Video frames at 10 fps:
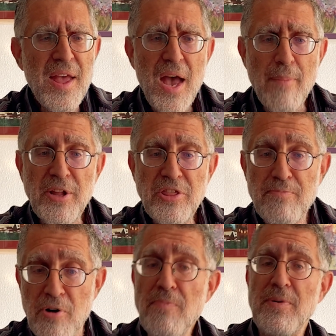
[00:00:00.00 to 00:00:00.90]
about the
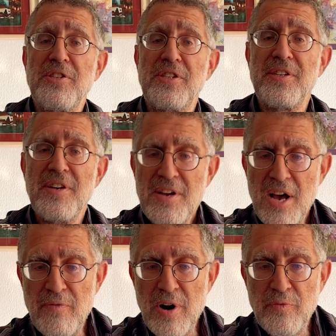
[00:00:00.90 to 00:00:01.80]
purpose
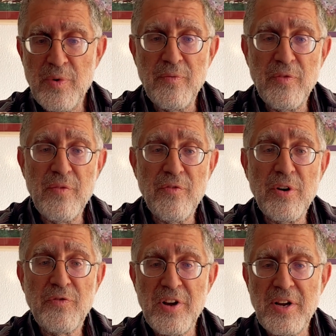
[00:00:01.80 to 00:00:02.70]
of what
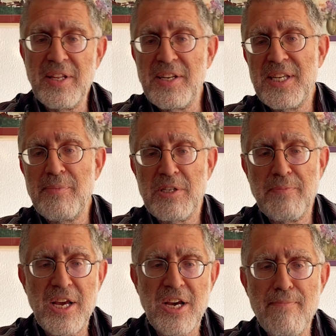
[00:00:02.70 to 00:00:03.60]
frequently seems to
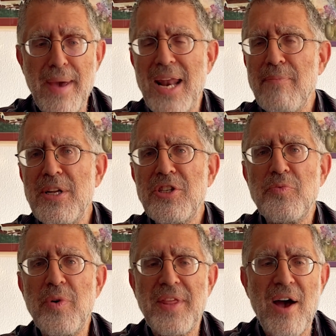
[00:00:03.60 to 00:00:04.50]
be
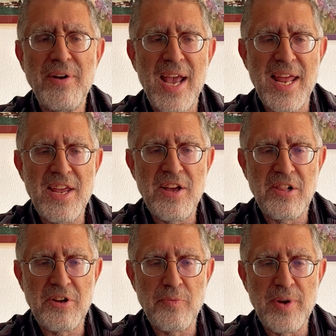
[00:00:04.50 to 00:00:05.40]
commandments without any
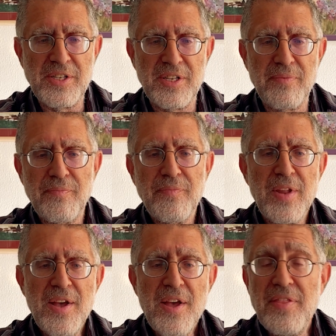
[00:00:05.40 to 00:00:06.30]
clear reason.
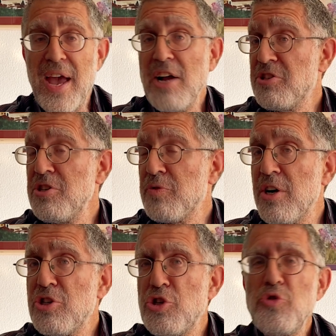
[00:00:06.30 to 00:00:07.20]
They actually
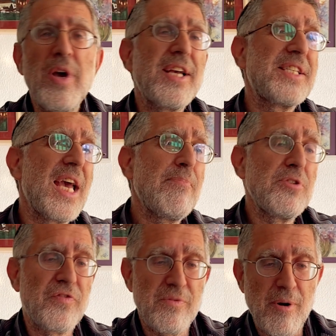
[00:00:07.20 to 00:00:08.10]
draw two
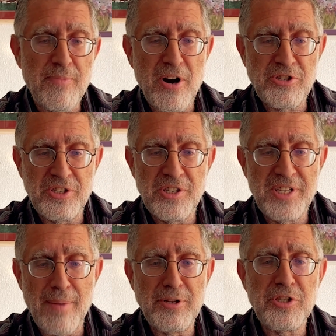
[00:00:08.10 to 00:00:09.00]
examples from our parsha to
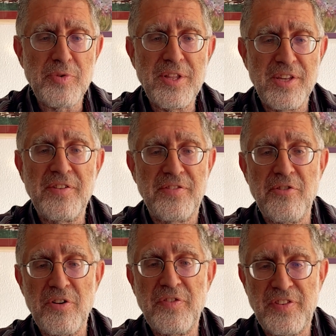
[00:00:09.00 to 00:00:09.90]
demonstrate this
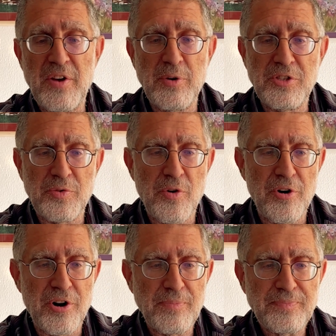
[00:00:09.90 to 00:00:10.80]
sort of sequence or
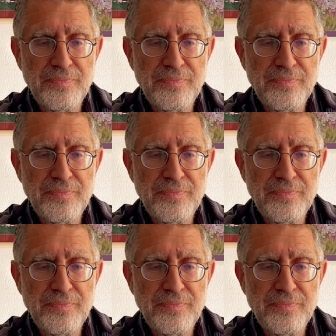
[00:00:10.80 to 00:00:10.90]
order.